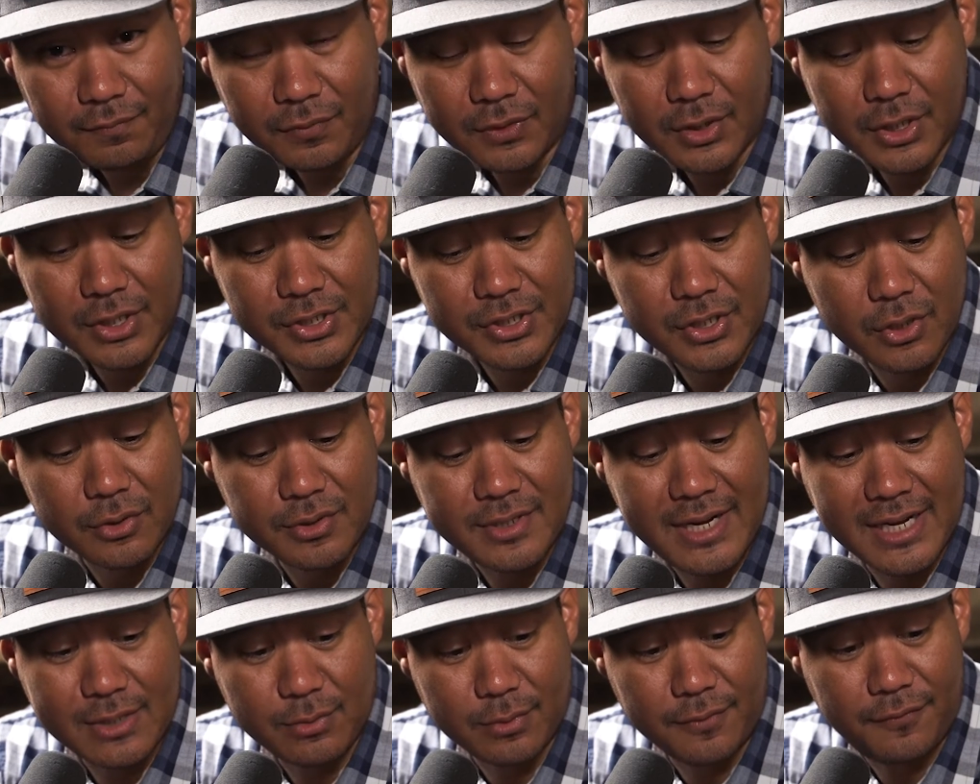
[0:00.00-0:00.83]
Because those
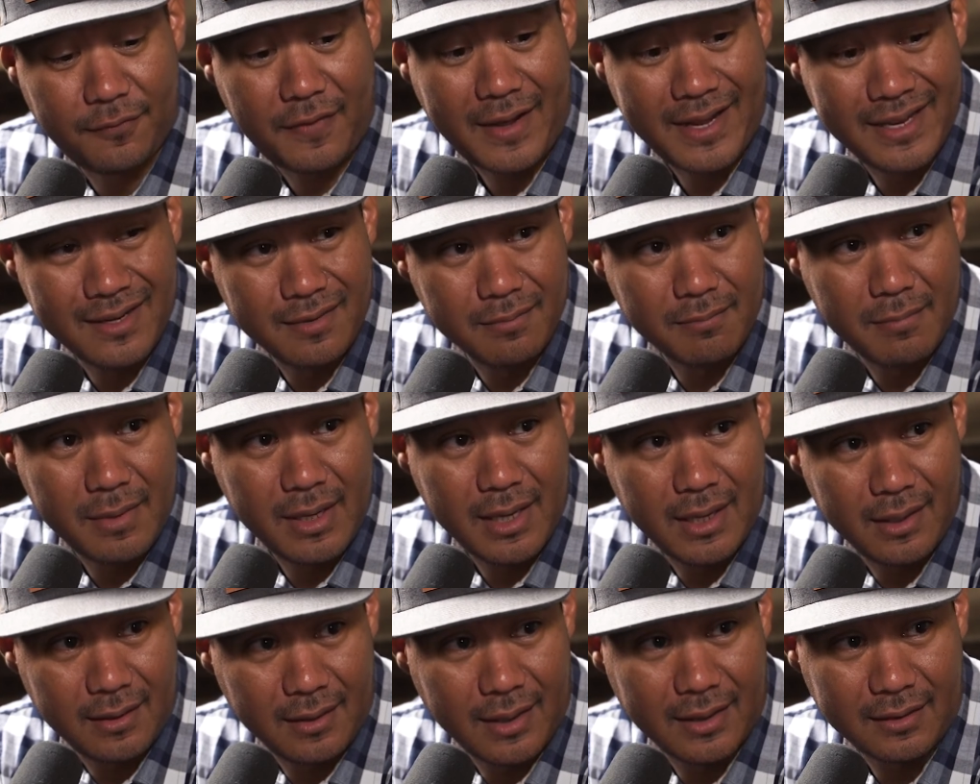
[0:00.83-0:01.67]
guys would fight in,
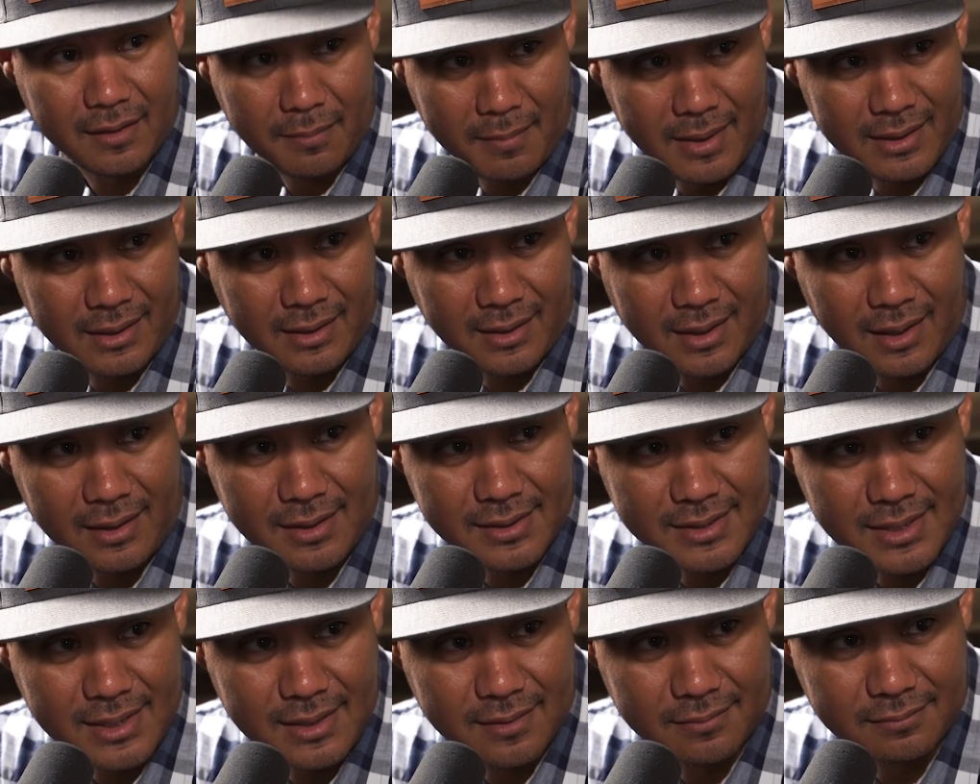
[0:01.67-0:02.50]
at the Macon
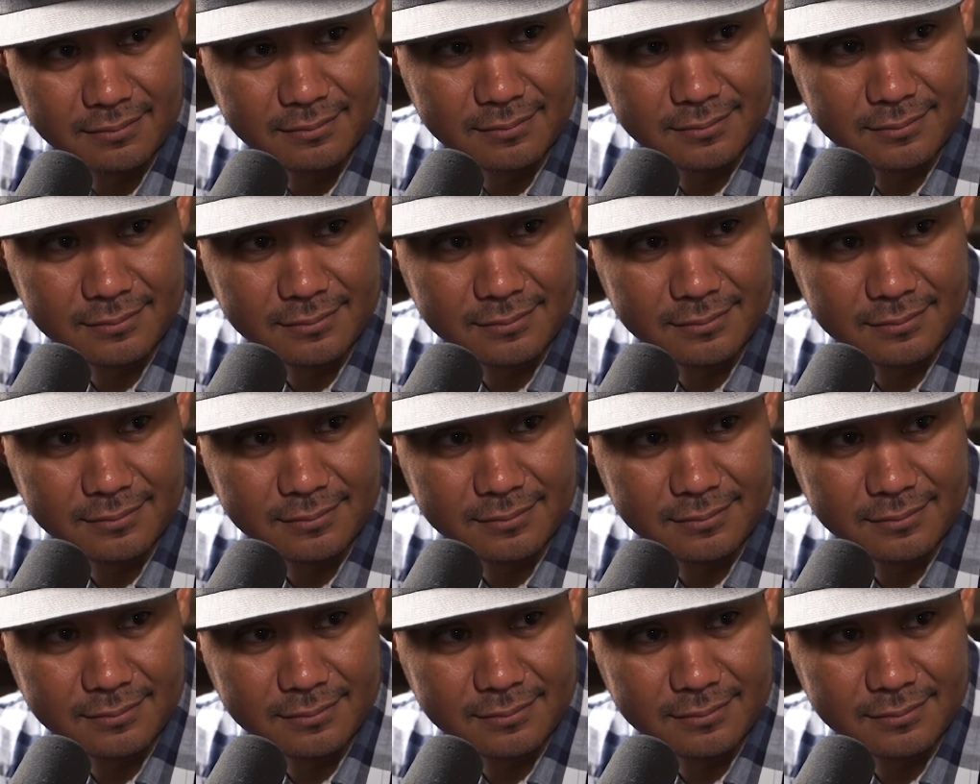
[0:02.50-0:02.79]
Coliseum.